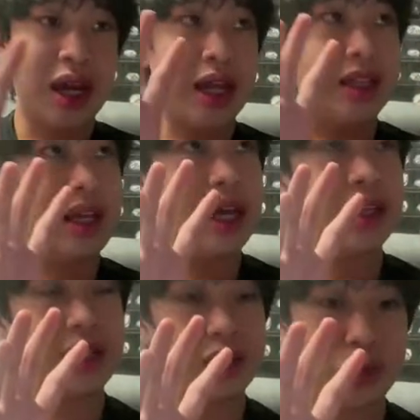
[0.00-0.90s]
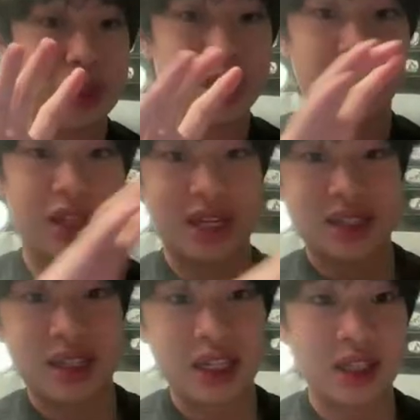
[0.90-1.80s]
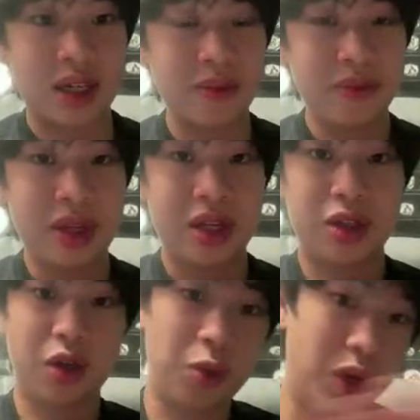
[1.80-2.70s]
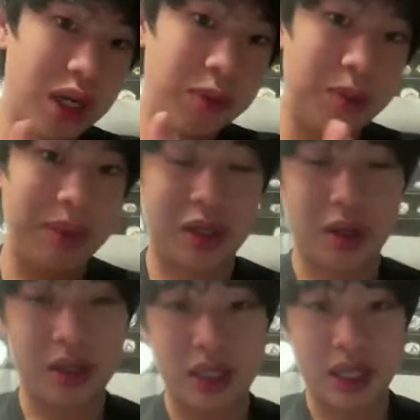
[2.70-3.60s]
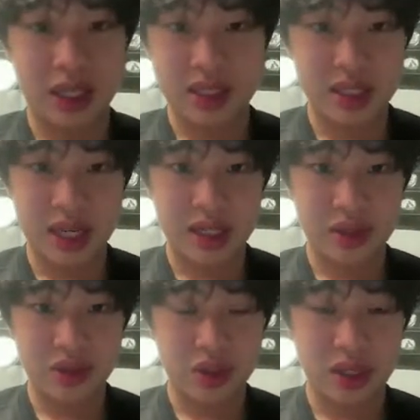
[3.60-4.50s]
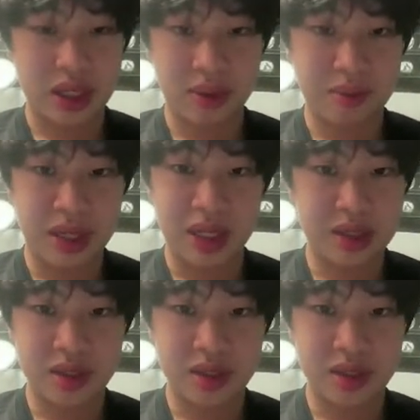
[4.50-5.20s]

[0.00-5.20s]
and that screenshot gets leaked out, your wallet will be gone in like seconds or like minutes.